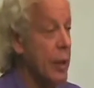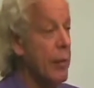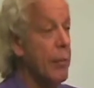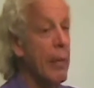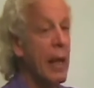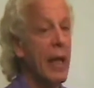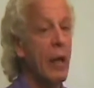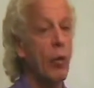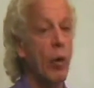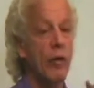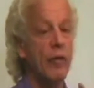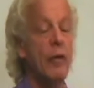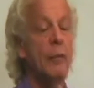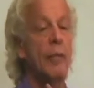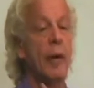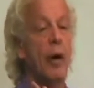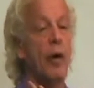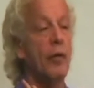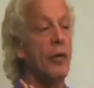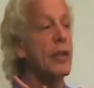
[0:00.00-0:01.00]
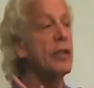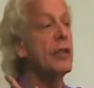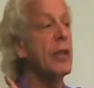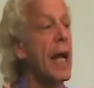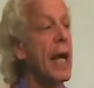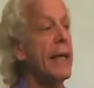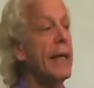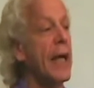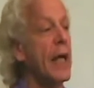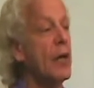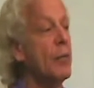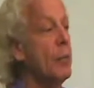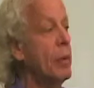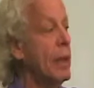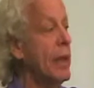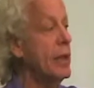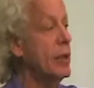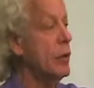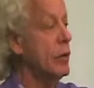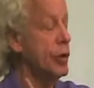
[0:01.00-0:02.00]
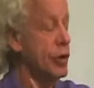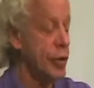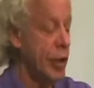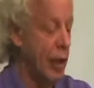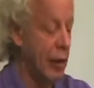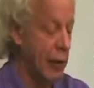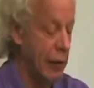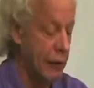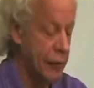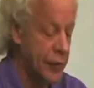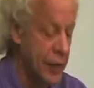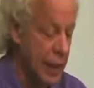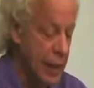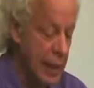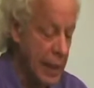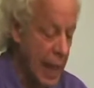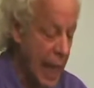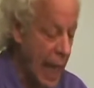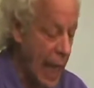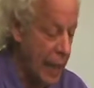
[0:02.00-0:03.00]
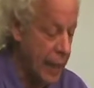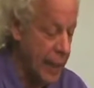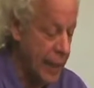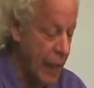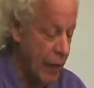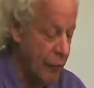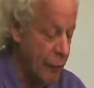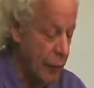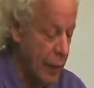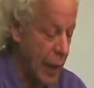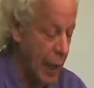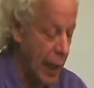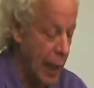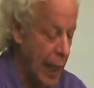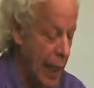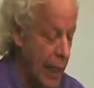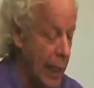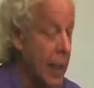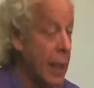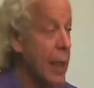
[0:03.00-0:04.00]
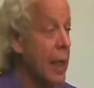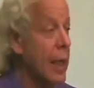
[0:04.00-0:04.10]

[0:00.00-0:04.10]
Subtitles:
Many worked for both the San Diego police or sheriffs and the FBI.